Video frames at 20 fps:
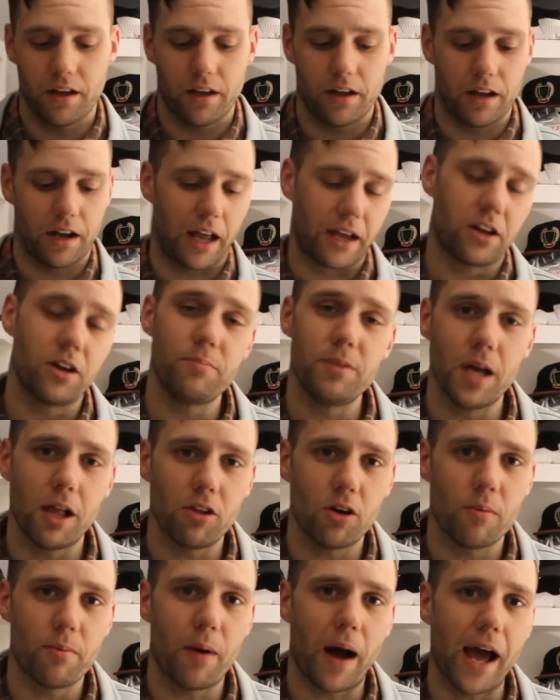And I could be a
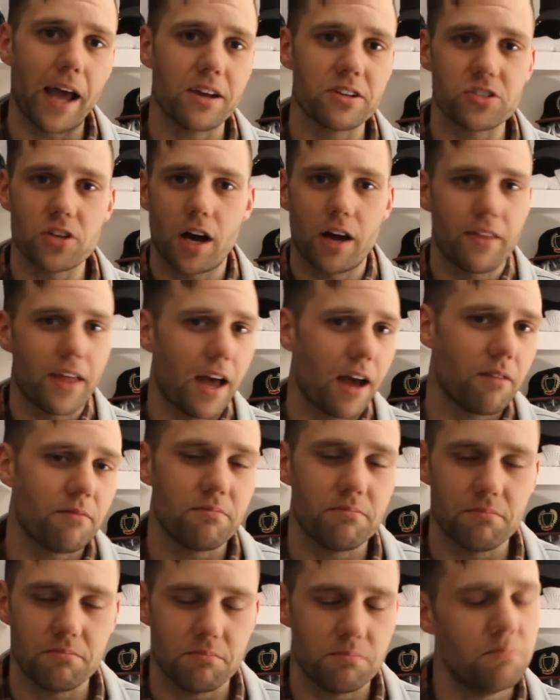little biased on that.
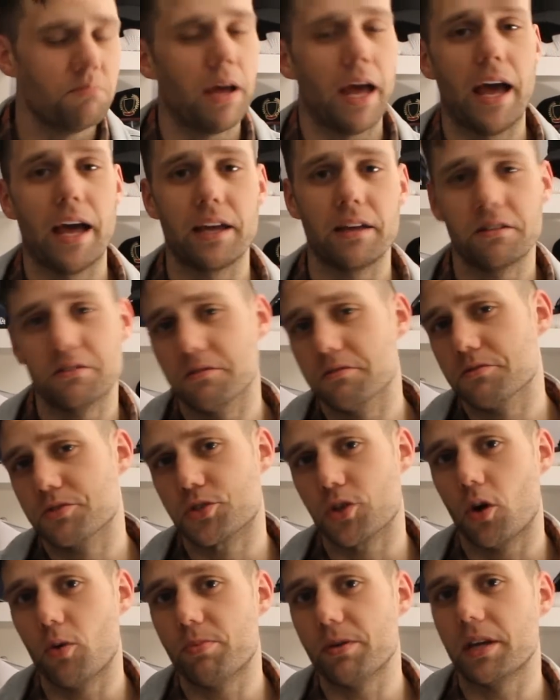Hey,
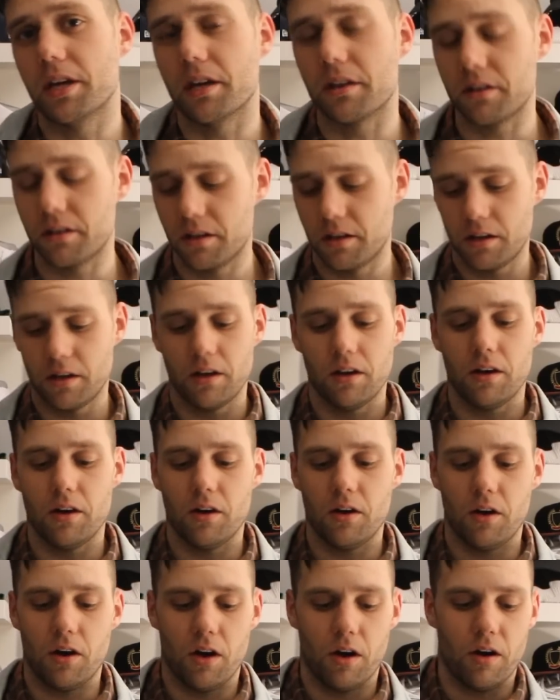so be it.
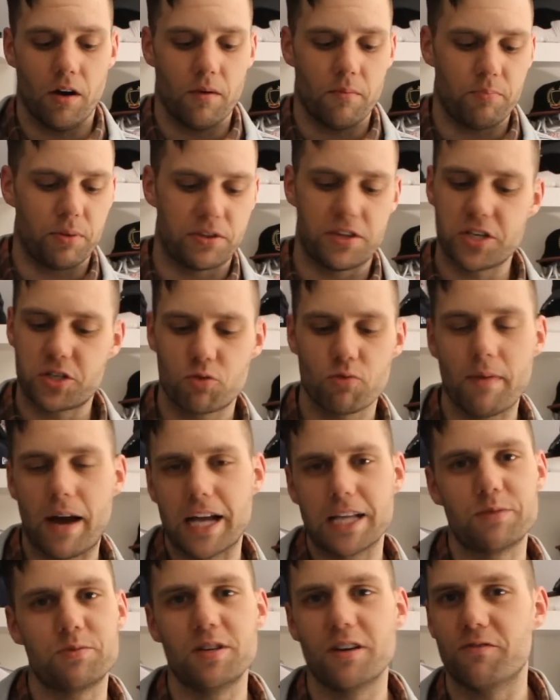But this
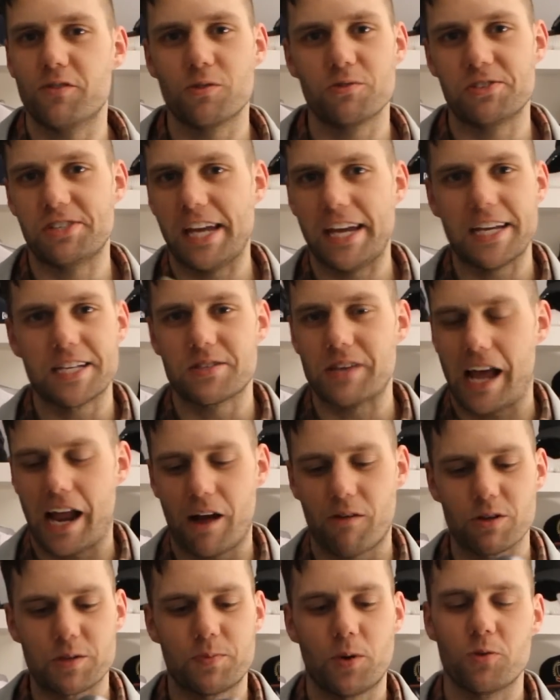reminds me of those days that
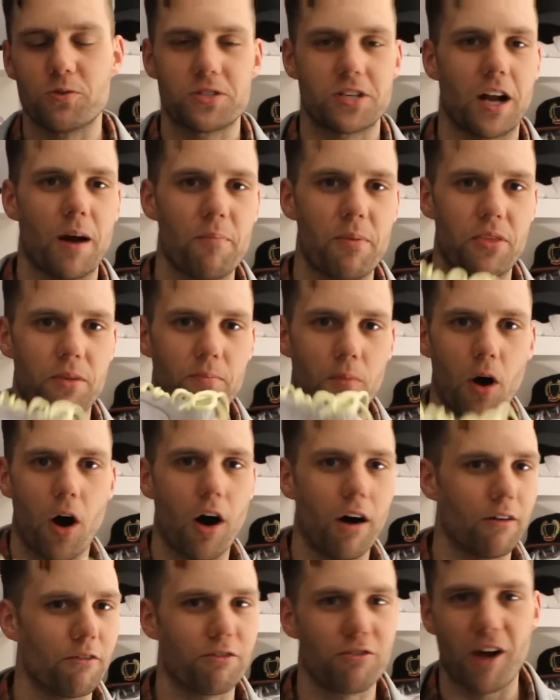I was posted up at the
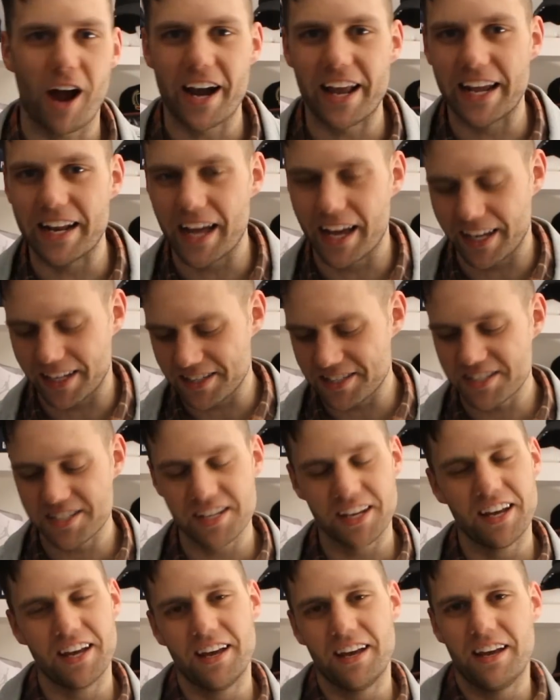mall on Friday
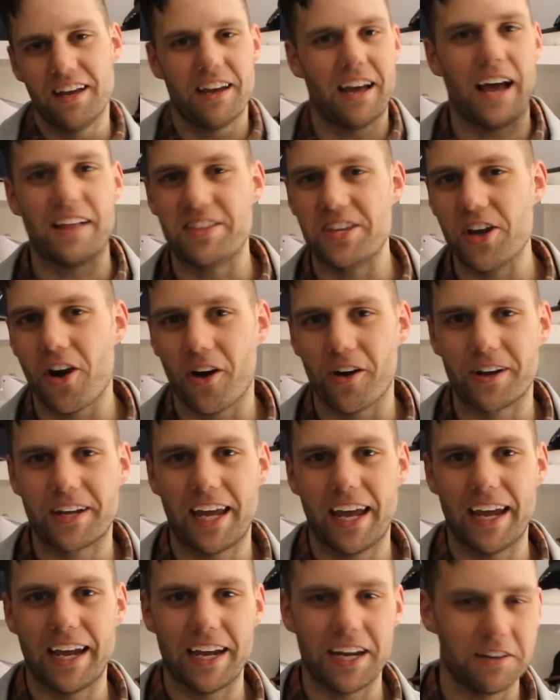nights at the
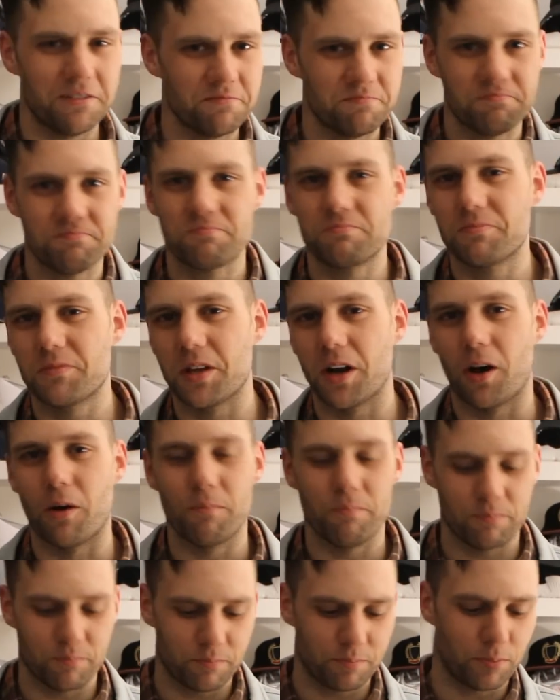arcade, you
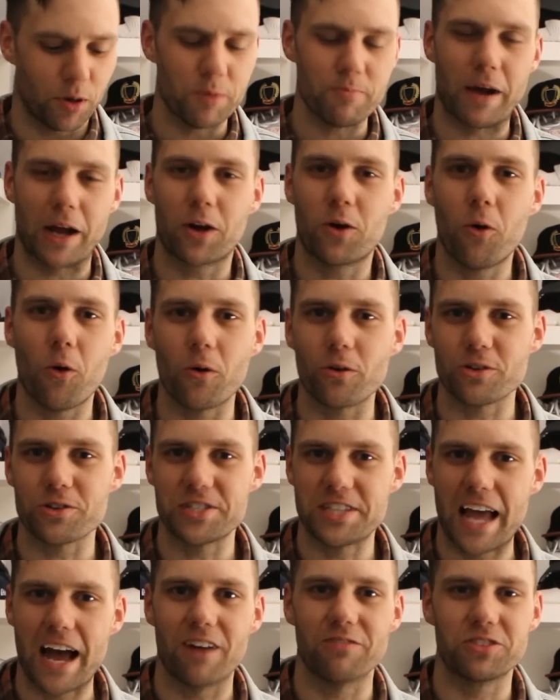know, putting my
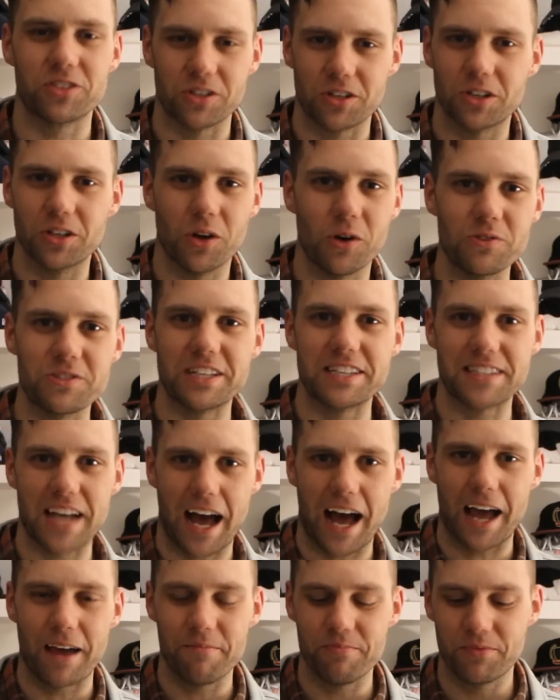quarters down until closing
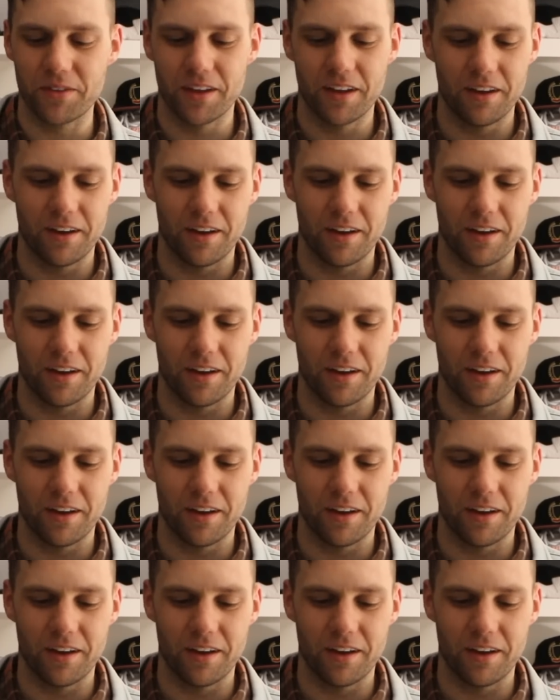time.